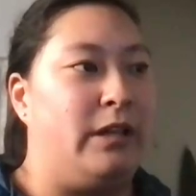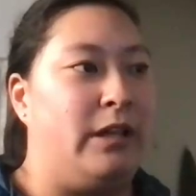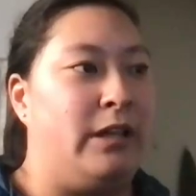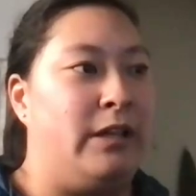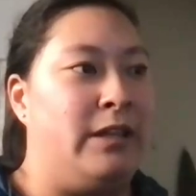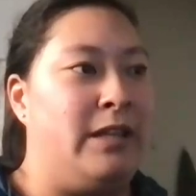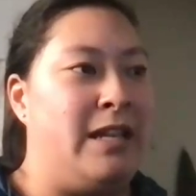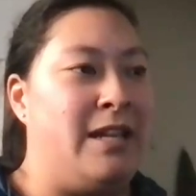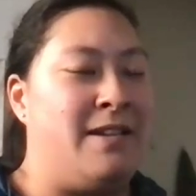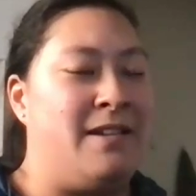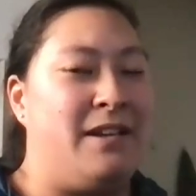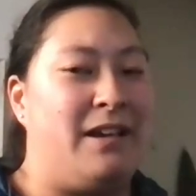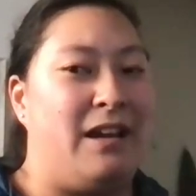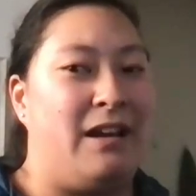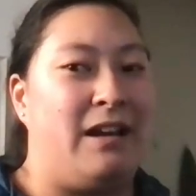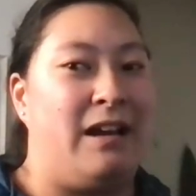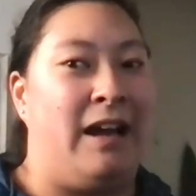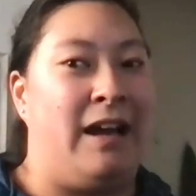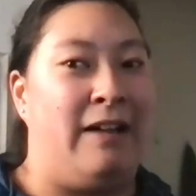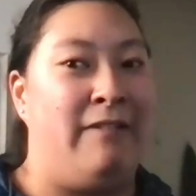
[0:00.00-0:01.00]
I think
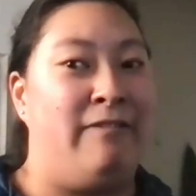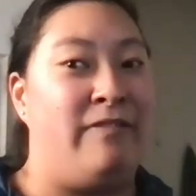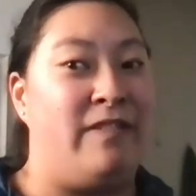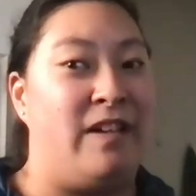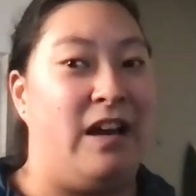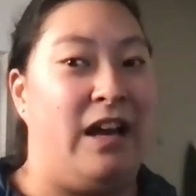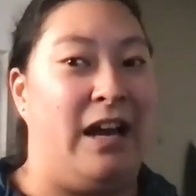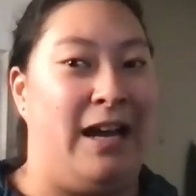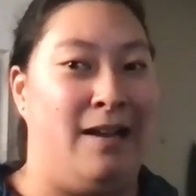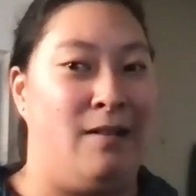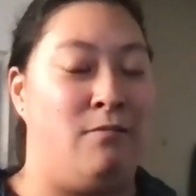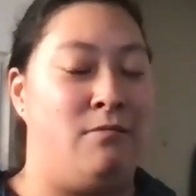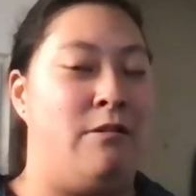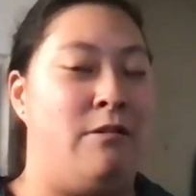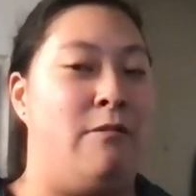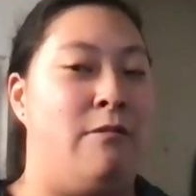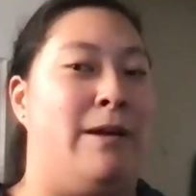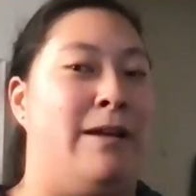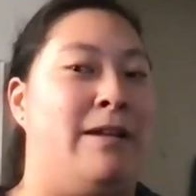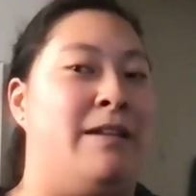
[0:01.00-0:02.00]
I've, I don't
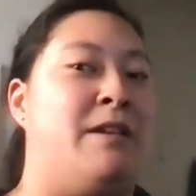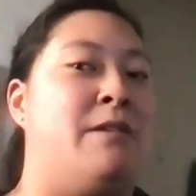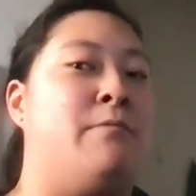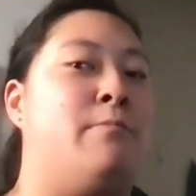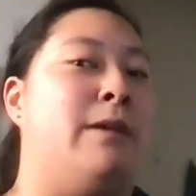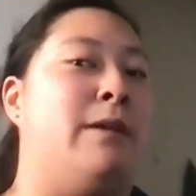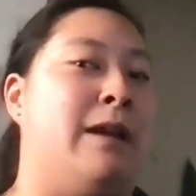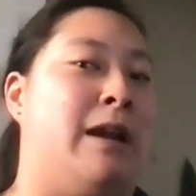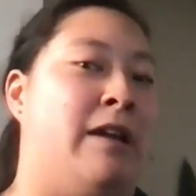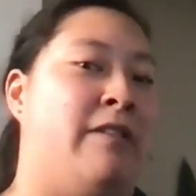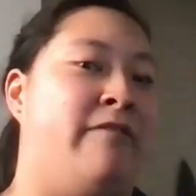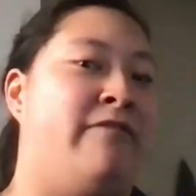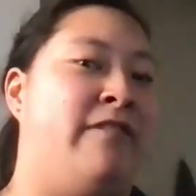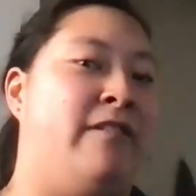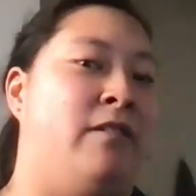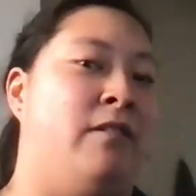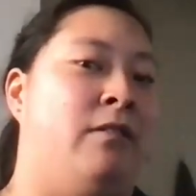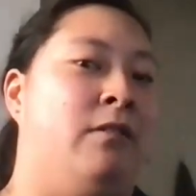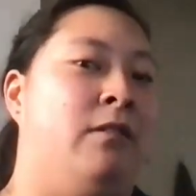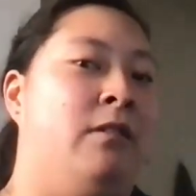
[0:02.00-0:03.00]
know about you, but I
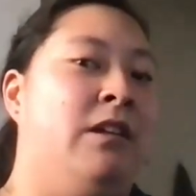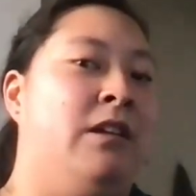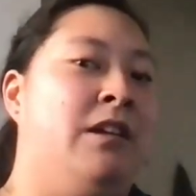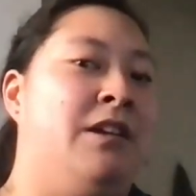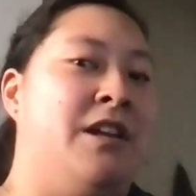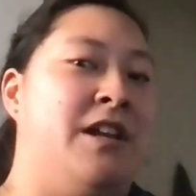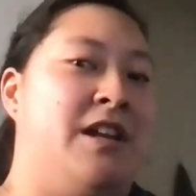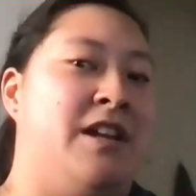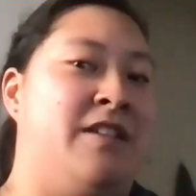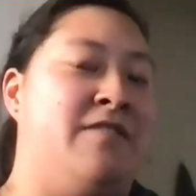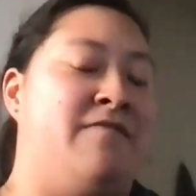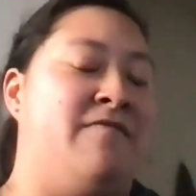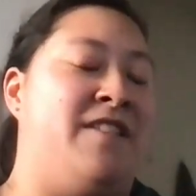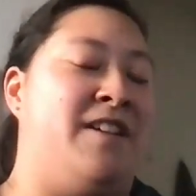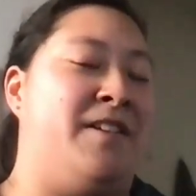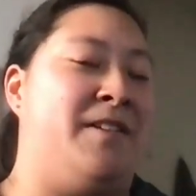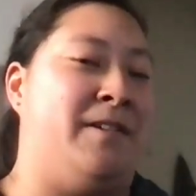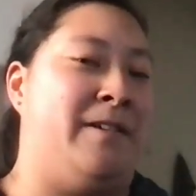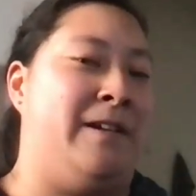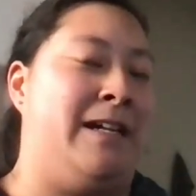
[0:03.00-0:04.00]
feel
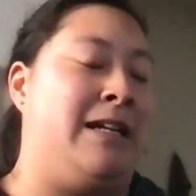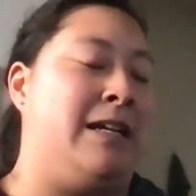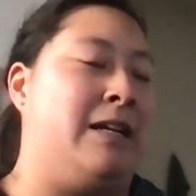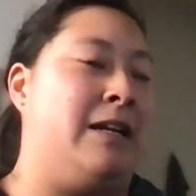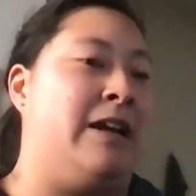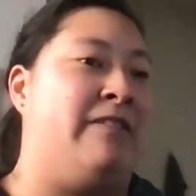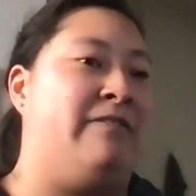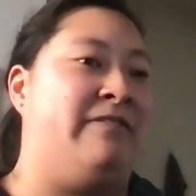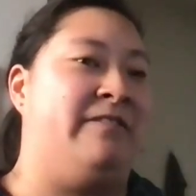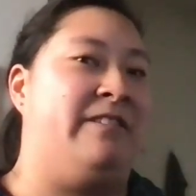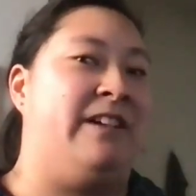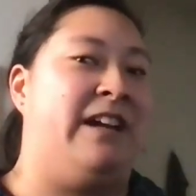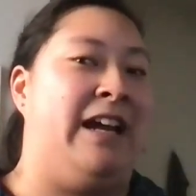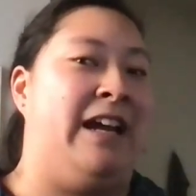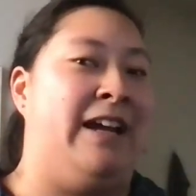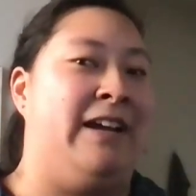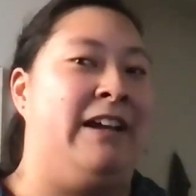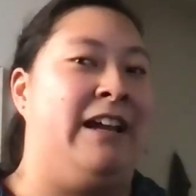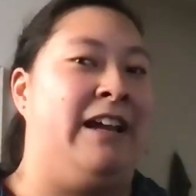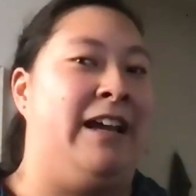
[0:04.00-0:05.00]
invigorated
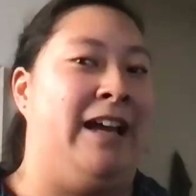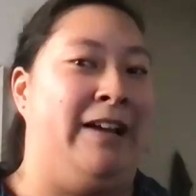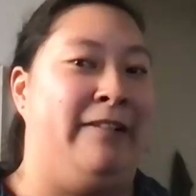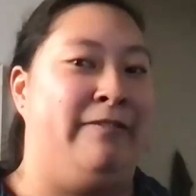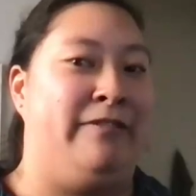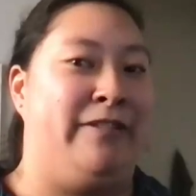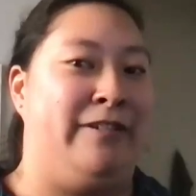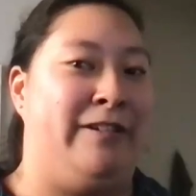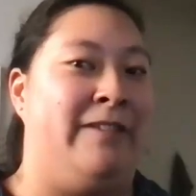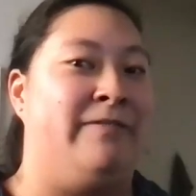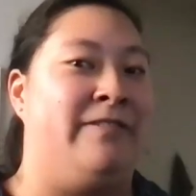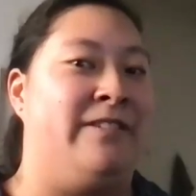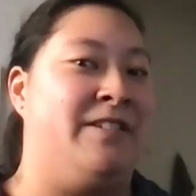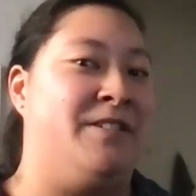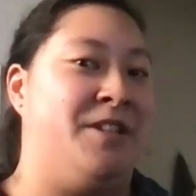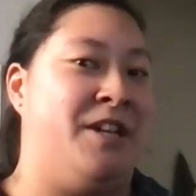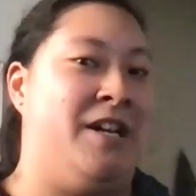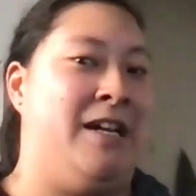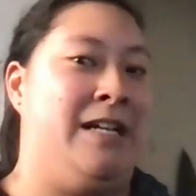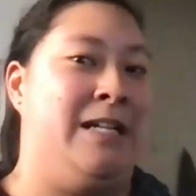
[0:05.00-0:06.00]
after, after every
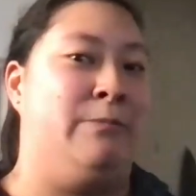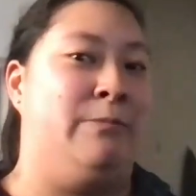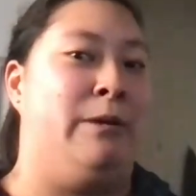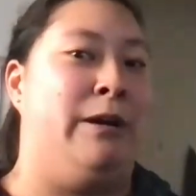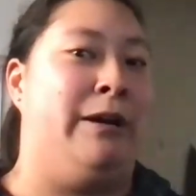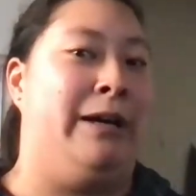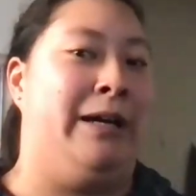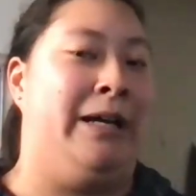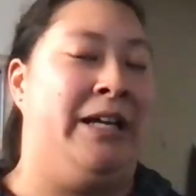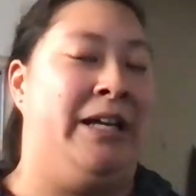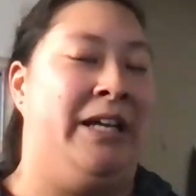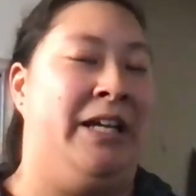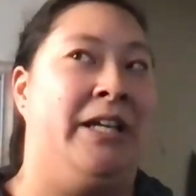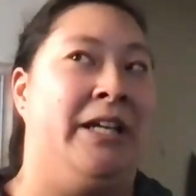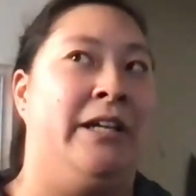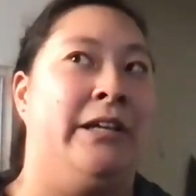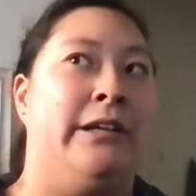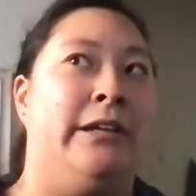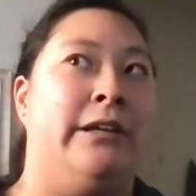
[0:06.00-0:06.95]
time I,